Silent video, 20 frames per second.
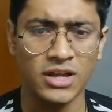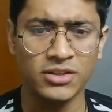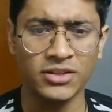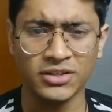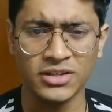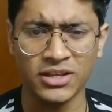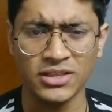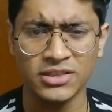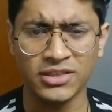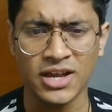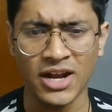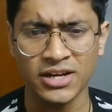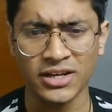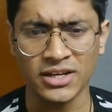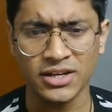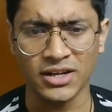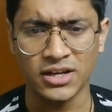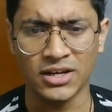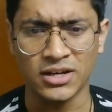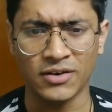other than
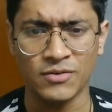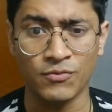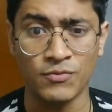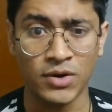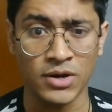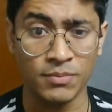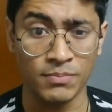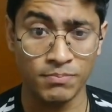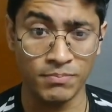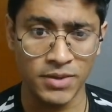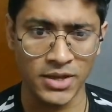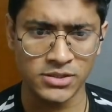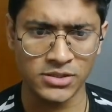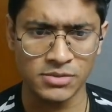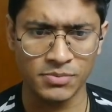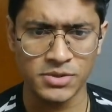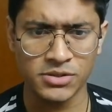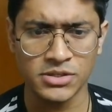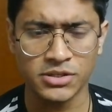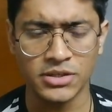that, one
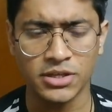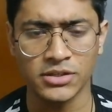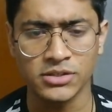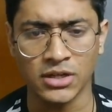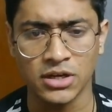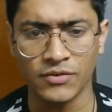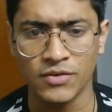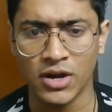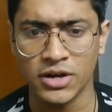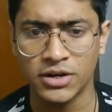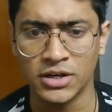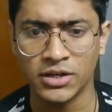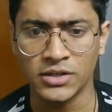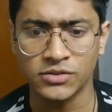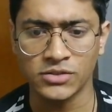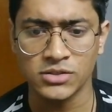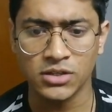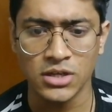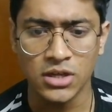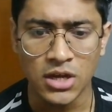major thing that I've added
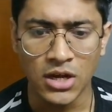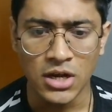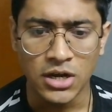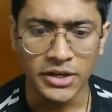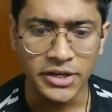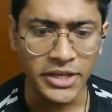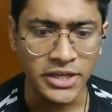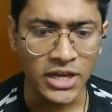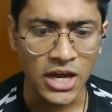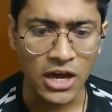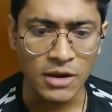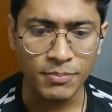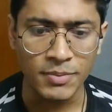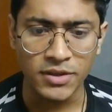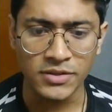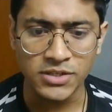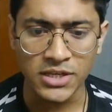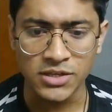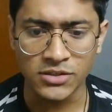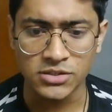is
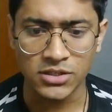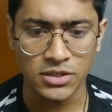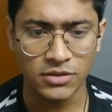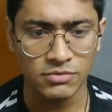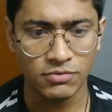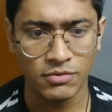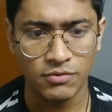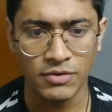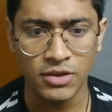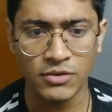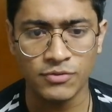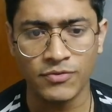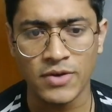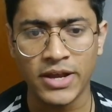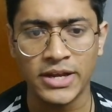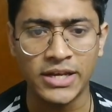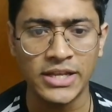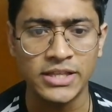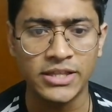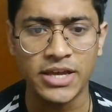TRPCs. We are
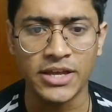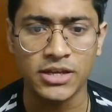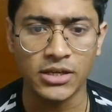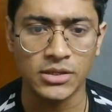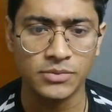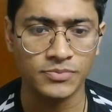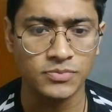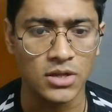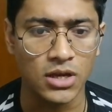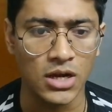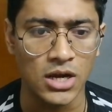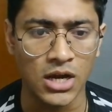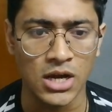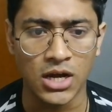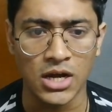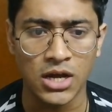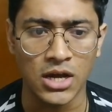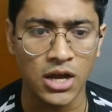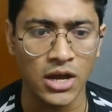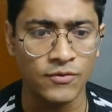finally there.
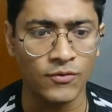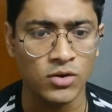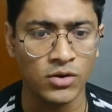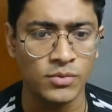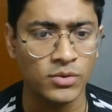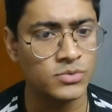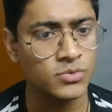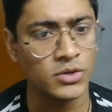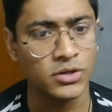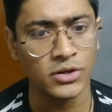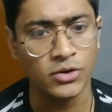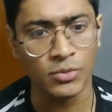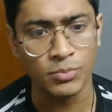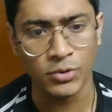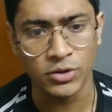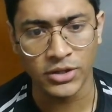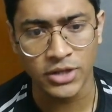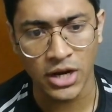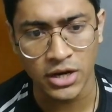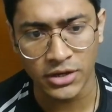I've always wanted to
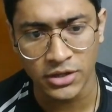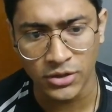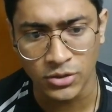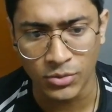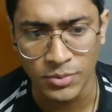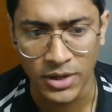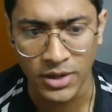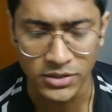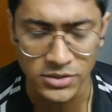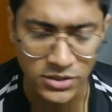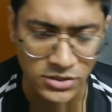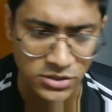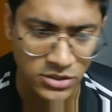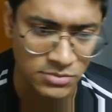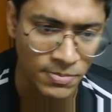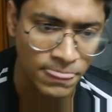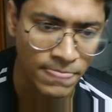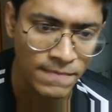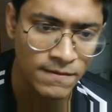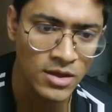put that into my
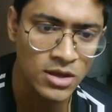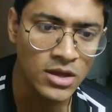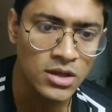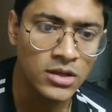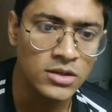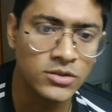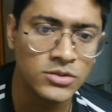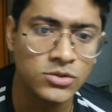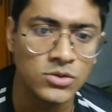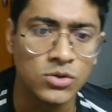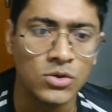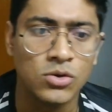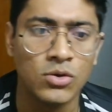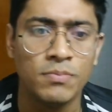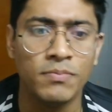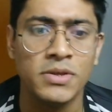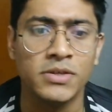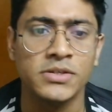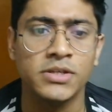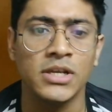system.
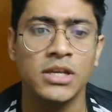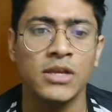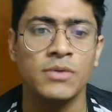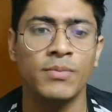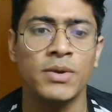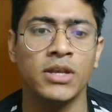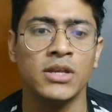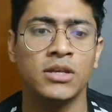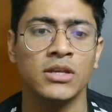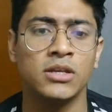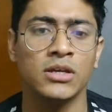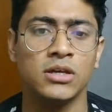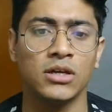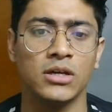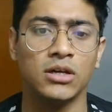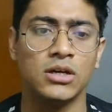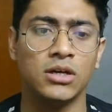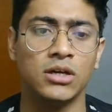So basically, when